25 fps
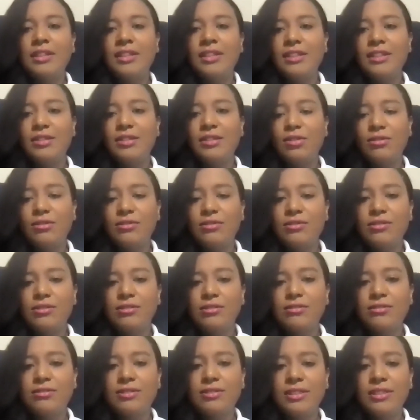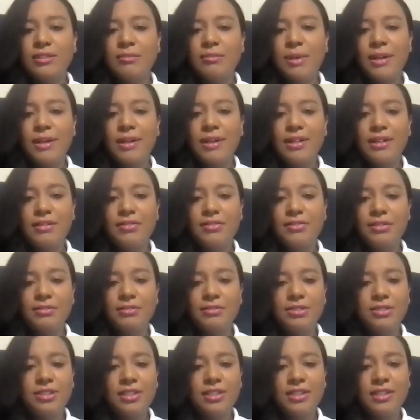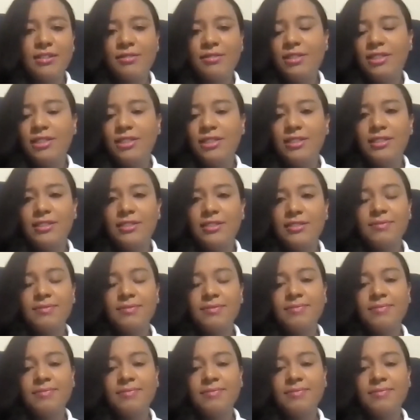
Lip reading: and also in my future career.